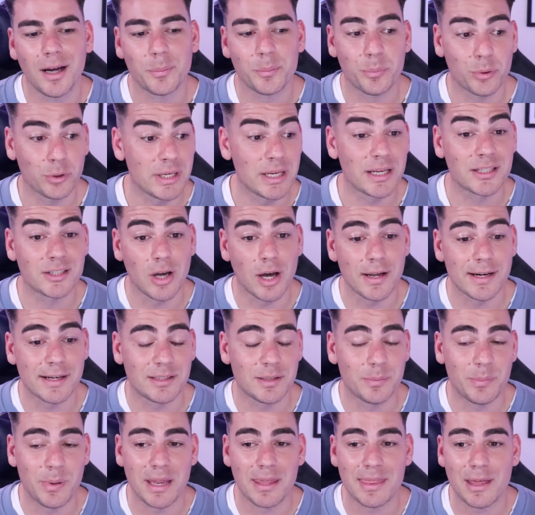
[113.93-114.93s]
Pretty excited
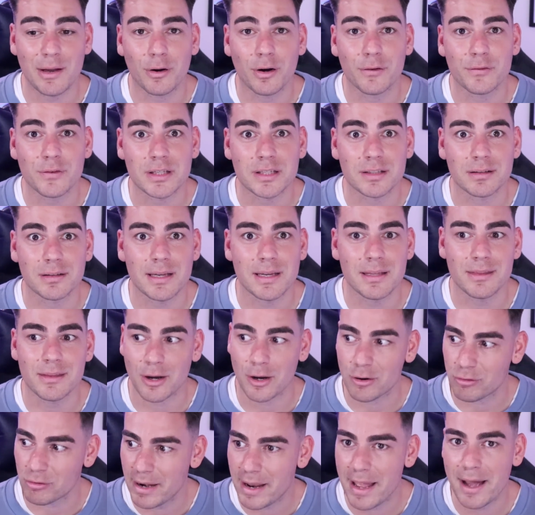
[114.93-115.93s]
to be there, obviously. The
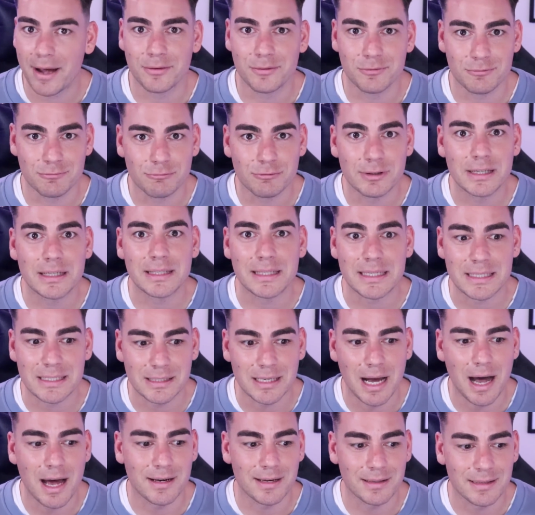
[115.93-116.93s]
crowd really
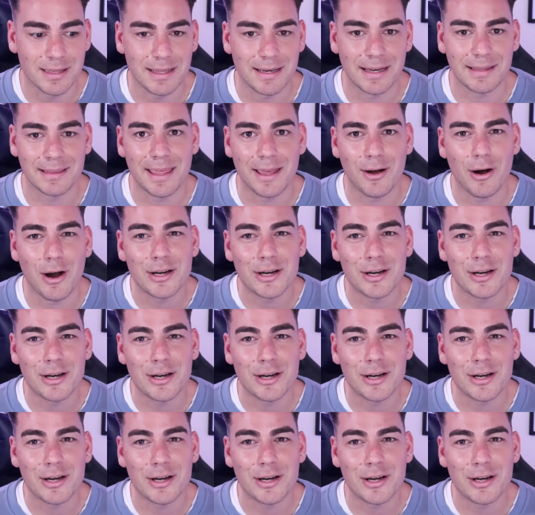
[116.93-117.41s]
started getting there.